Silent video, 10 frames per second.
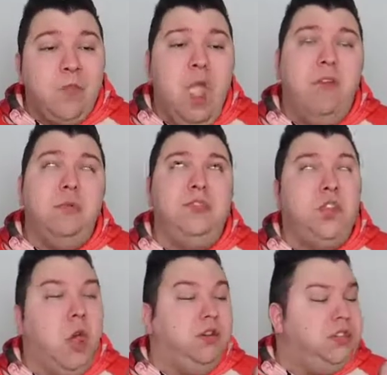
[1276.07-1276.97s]
Everyone's
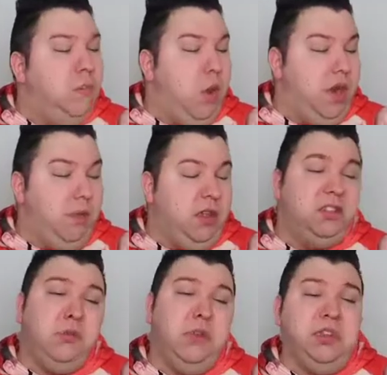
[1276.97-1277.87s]
so disappointed because the